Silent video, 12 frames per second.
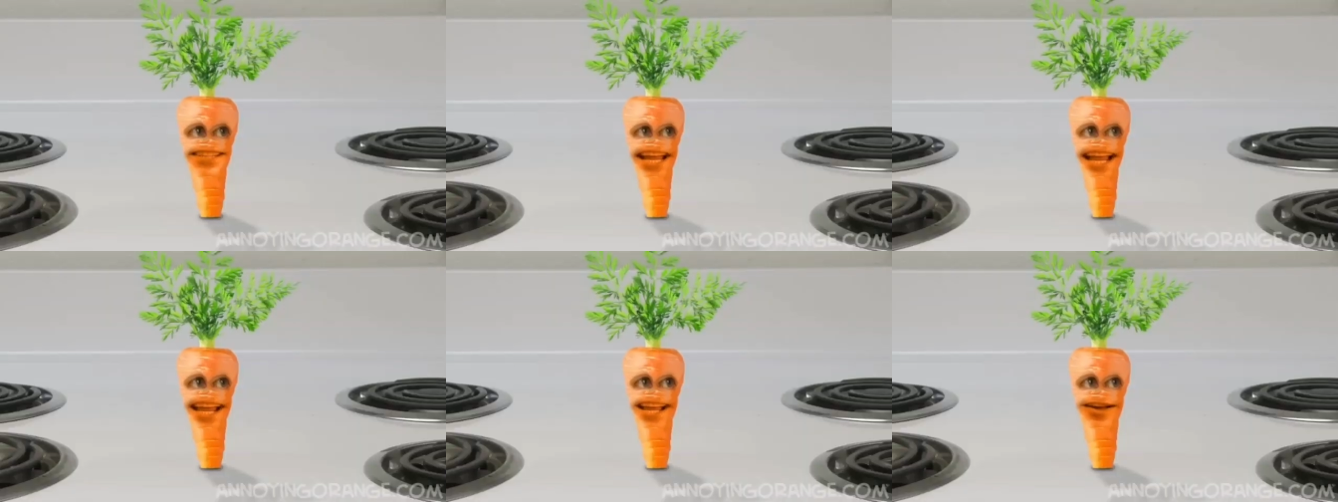
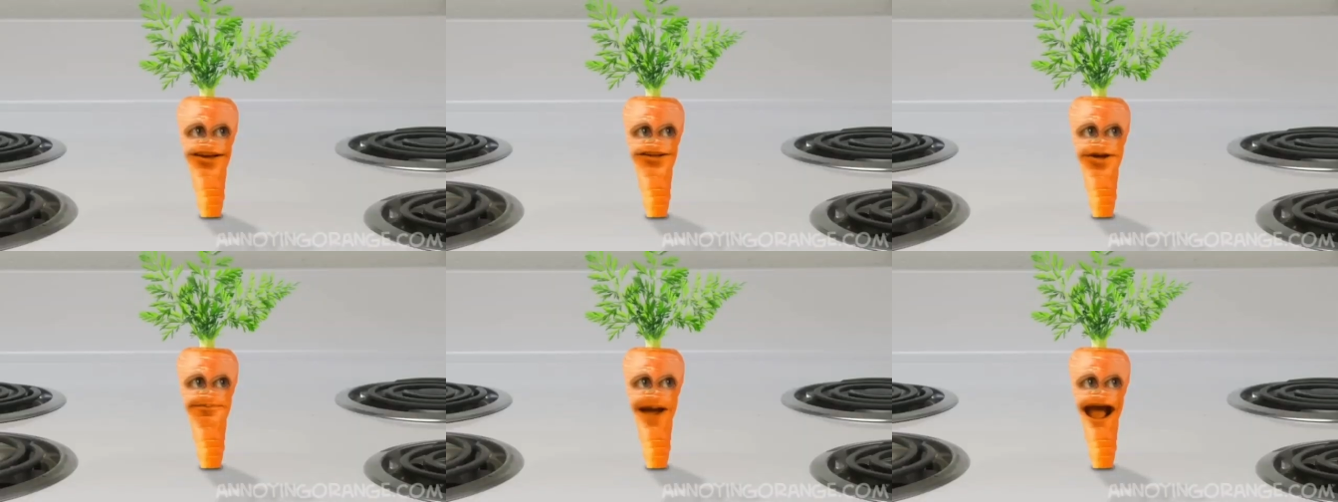See?
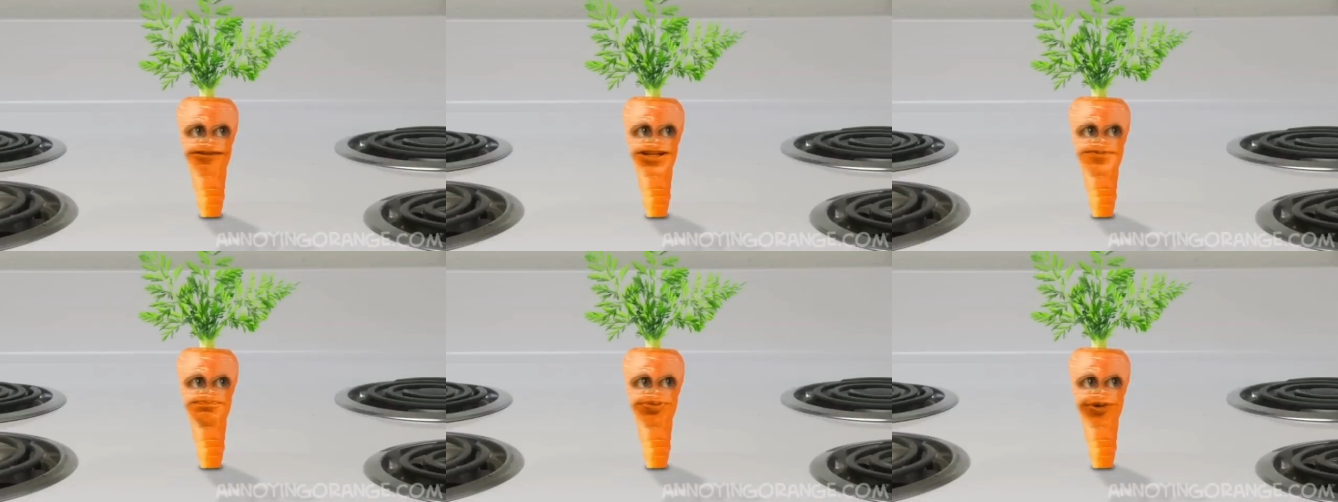Your
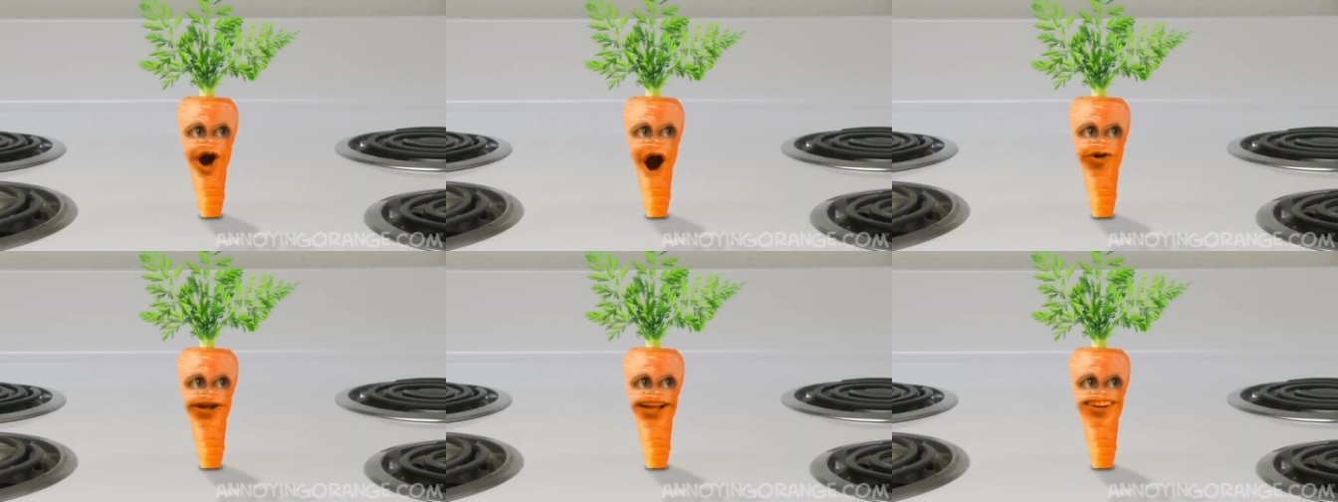parrot's
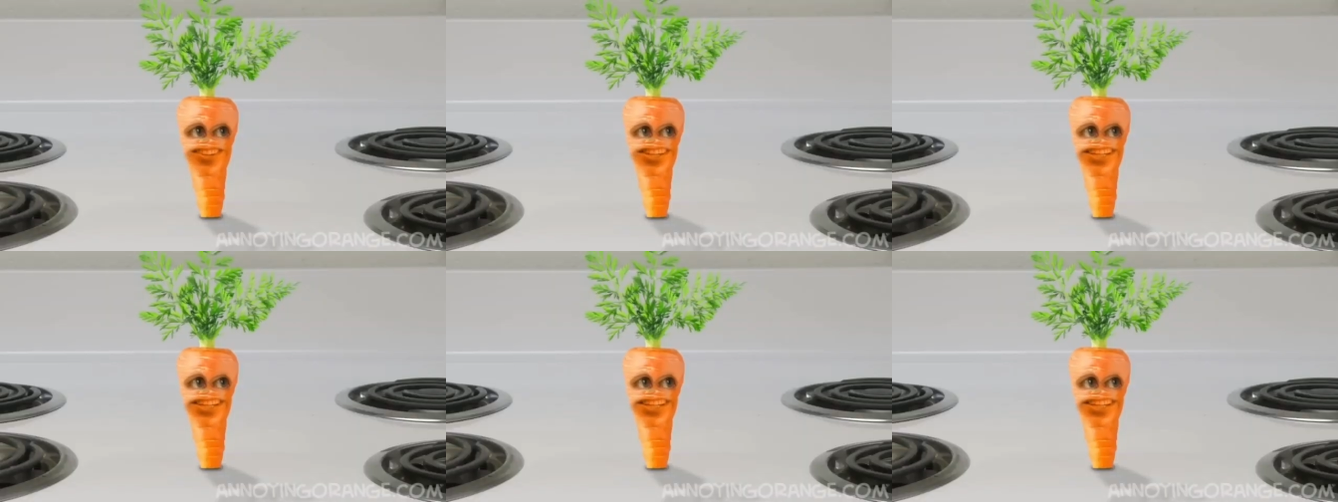broken or